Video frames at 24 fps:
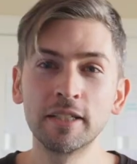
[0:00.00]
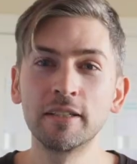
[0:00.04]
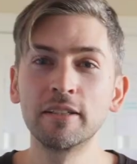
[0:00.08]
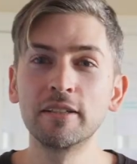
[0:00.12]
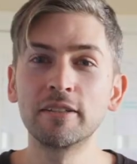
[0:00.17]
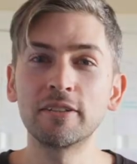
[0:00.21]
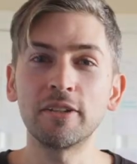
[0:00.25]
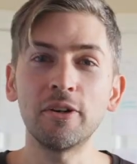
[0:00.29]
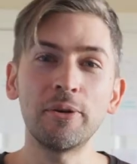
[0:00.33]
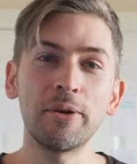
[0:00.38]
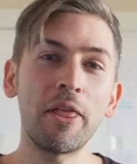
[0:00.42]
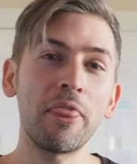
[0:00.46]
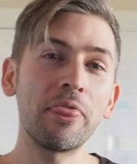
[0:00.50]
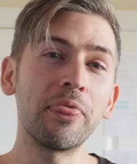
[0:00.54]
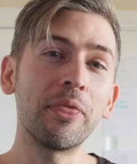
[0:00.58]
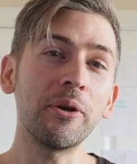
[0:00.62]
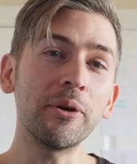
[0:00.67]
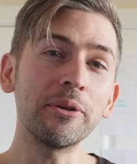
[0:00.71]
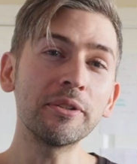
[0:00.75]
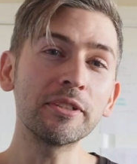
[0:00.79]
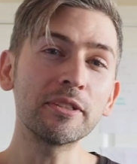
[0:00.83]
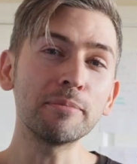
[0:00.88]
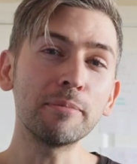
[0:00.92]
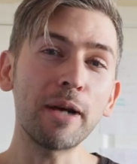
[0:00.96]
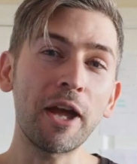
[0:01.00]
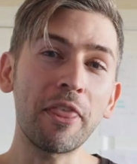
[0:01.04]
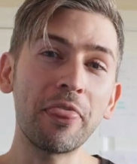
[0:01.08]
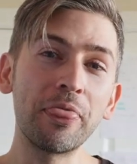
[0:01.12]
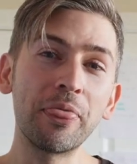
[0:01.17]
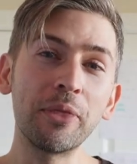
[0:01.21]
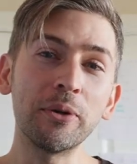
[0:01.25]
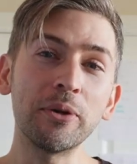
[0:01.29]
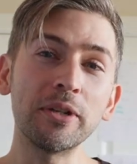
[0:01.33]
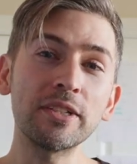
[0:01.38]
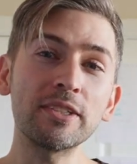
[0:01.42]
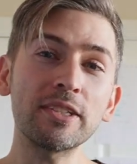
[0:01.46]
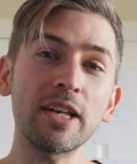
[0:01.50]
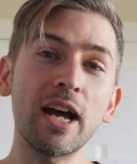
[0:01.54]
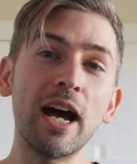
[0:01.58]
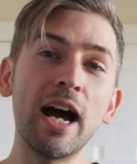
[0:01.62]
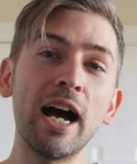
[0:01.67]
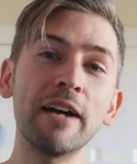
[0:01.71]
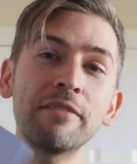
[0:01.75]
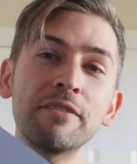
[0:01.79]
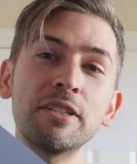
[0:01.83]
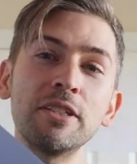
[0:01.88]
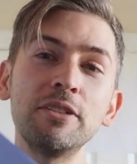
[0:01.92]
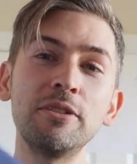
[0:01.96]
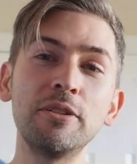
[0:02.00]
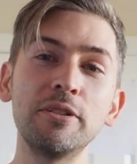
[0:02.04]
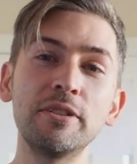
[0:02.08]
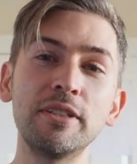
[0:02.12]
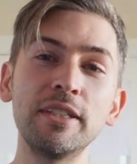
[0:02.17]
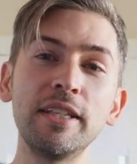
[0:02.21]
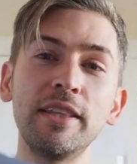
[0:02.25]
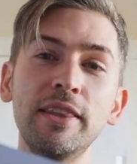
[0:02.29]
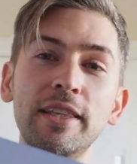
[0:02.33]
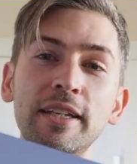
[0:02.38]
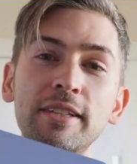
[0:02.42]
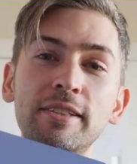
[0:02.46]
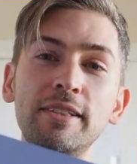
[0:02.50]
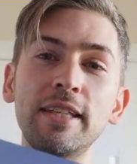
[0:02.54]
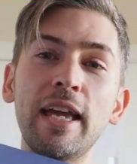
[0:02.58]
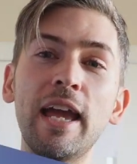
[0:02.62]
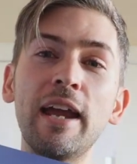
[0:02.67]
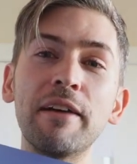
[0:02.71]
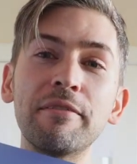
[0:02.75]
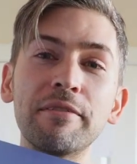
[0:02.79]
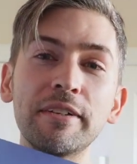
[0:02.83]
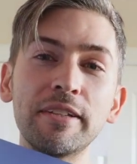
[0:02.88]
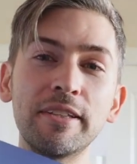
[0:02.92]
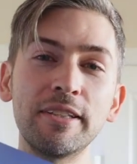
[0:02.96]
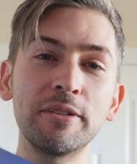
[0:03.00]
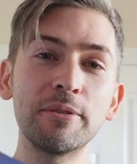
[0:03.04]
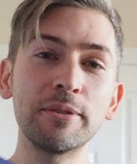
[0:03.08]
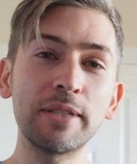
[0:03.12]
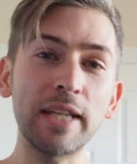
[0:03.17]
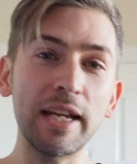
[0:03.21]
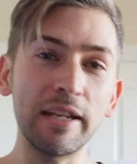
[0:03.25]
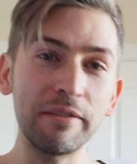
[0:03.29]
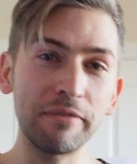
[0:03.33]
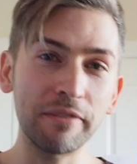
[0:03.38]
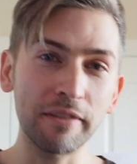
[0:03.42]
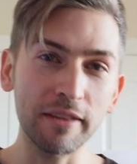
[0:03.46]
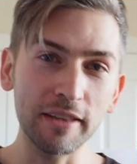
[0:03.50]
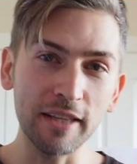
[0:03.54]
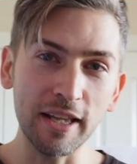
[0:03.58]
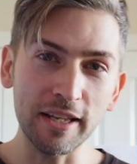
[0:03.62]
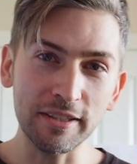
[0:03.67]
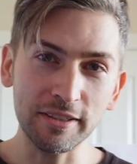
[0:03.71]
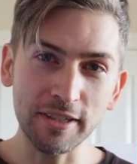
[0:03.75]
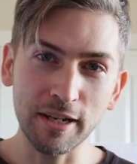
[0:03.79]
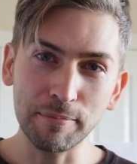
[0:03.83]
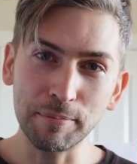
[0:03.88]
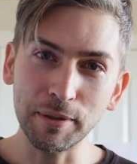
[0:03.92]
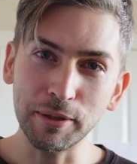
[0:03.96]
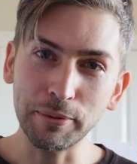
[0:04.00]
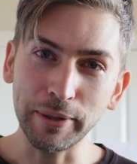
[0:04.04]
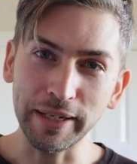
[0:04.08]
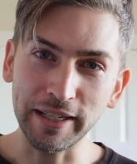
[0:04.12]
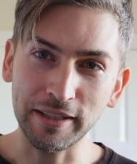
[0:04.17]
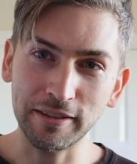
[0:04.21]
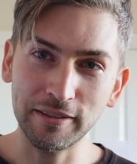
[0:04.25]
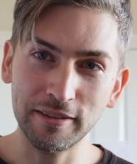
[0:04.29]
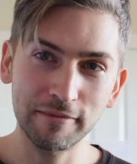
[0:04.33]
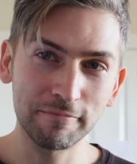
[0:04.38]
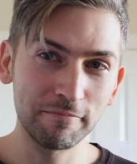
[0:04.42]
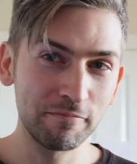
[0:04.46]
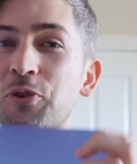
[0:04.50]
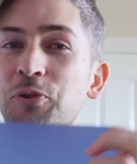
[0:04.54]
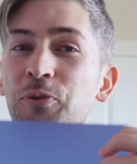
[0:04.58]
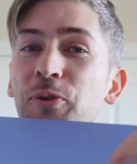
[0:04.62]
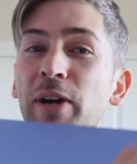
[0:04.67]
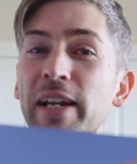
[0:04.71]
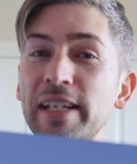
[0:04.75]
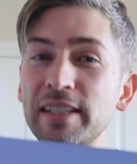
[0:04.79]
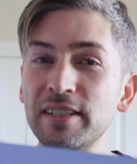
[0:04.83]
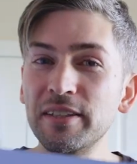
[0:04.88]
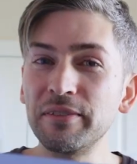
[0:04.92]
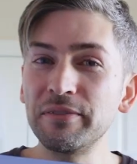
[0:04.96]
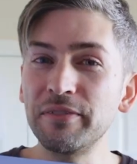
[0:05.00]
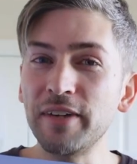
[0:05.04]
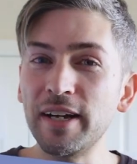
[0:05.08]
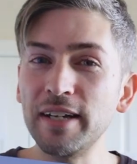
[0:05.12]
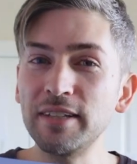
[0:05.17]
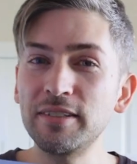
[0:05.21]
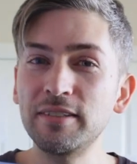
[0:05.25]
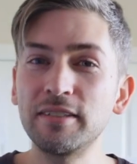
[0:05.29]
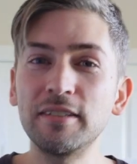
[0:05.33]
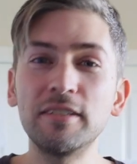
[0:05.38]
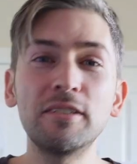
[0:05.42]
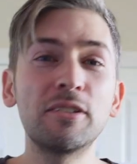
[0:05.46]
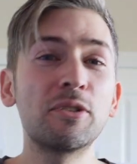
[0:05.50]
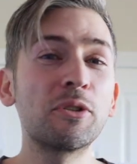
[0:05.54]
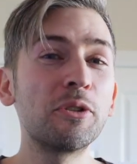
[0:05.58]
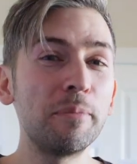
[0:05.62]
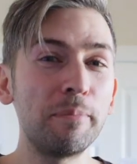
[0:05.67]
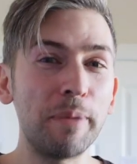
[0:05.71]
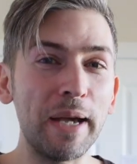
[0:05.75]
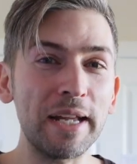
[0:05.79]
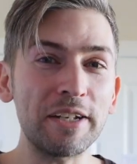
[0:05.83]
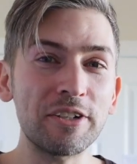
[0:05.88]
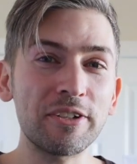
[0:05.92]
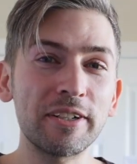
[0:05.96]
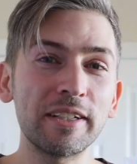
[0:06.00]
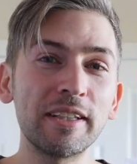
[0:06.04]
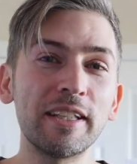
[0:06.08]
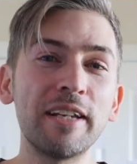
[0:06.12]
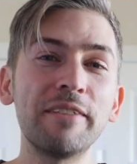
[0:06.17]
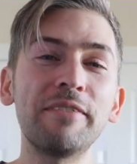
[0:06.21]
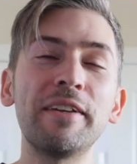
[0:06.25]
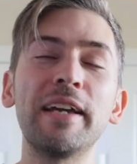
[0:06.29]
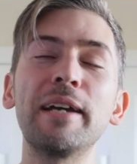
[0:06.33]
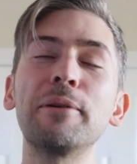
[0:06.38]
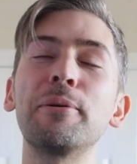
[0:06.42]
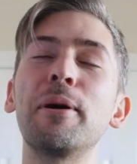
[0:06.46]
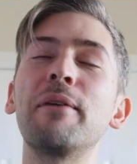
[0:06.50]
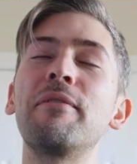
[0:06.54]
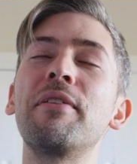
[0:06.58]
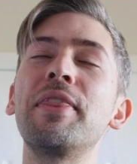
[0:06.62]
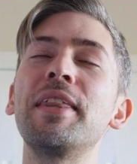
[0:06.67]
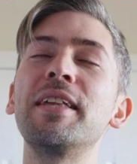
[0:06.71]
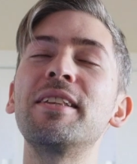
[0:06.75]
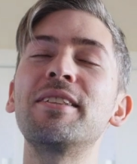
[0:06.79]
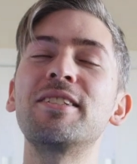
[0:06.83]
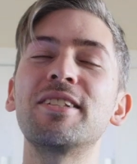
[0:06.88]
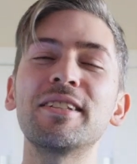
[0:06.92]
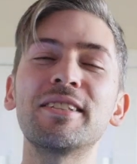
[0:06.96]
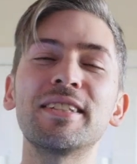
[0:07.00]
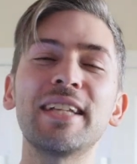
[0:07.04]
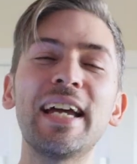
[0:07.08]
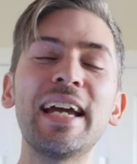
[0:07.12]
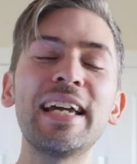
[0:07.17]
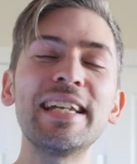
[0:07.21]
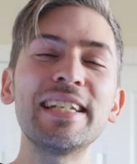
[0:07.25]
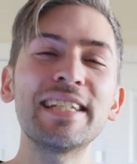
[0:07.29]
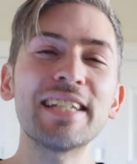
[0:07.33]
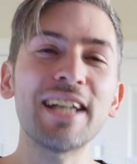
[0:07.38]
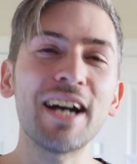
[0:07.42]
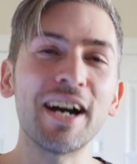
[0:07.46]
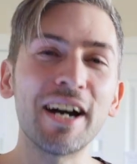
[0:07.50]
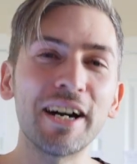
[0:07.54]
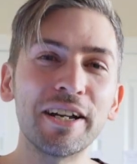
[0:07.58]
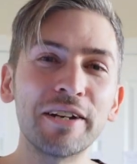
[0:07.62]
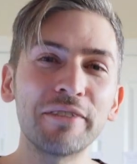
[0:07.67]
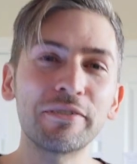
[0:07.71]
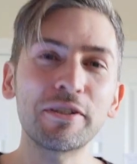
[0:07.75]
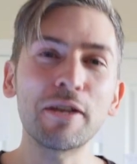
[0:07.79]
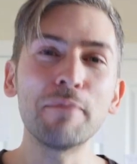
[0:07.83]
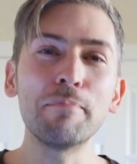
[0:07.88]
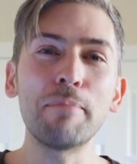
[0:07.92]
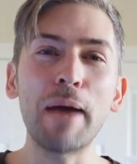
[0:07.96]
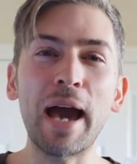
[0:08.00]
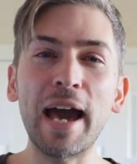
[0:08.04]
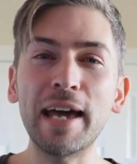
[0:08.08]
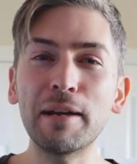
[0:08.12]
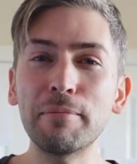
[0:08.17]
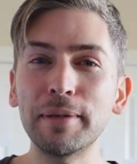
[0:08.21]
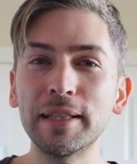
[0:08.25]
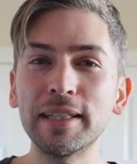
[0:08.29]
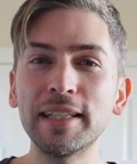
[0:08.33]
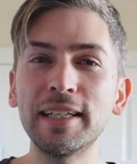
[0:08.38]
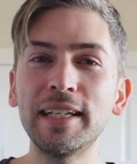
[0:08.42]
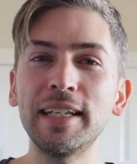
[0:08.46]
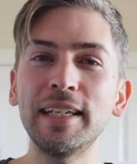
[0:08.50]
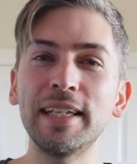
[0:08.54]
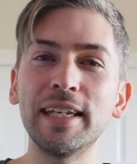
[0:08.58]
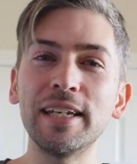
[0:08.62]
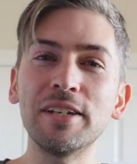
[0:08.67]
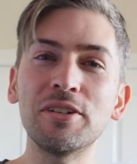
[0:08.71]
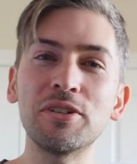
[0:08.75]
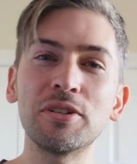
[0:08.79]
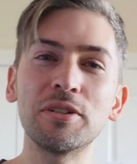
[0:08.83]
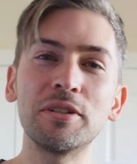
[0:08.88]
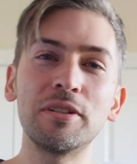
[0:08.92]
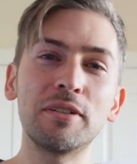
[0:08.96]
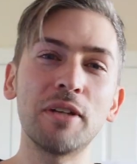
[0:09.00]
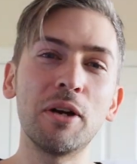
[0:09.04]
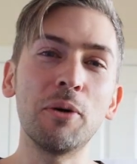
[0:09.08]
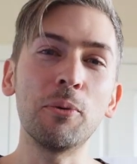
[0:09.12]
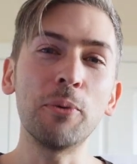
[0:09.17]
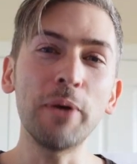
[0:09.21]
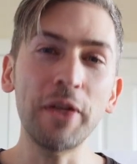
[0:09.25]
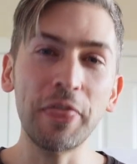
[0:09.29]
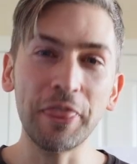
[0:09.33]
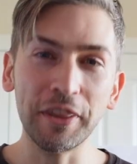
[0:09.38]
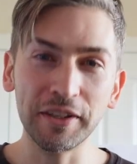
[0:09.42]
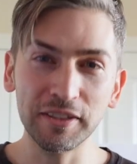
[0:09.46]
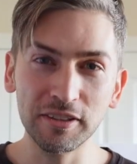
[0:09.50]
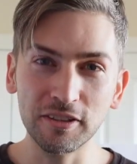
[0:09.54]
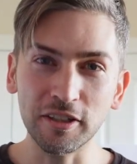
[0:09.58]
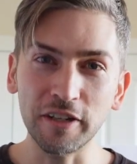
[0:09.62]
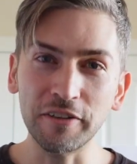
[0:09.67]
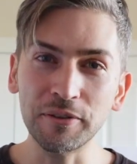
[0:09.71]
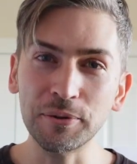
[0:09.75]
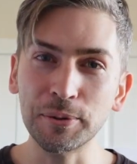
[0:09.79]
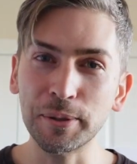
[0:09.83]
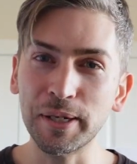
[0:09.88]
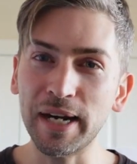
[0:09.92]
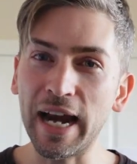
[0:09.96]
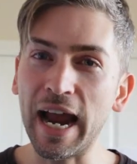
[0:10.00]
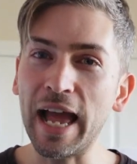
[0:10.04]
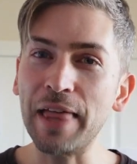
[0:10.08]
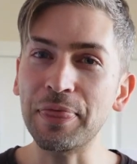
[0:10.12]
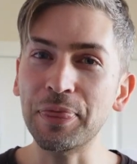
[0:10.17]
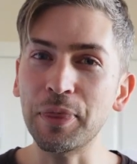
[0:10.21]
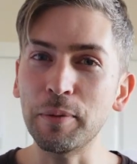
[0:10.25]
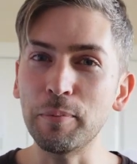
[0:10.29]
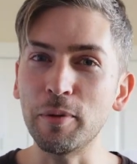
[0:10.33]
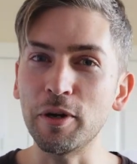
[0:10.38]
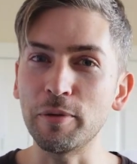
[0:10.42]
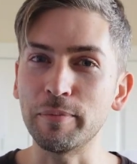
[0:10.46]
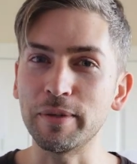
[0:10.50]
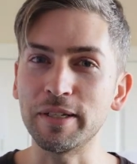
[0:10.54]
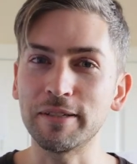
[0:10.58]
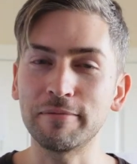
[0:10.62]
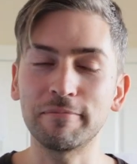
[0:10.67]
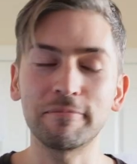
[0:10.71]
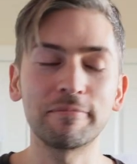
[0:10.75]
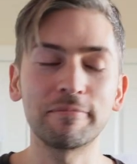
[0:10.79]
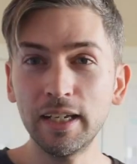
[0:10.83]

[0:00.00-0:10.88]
So those are my thoughts after using this every single day for the last couple of weeks. Great devices, good battery life, however there's just a ton of compatibility issues with software at the moment.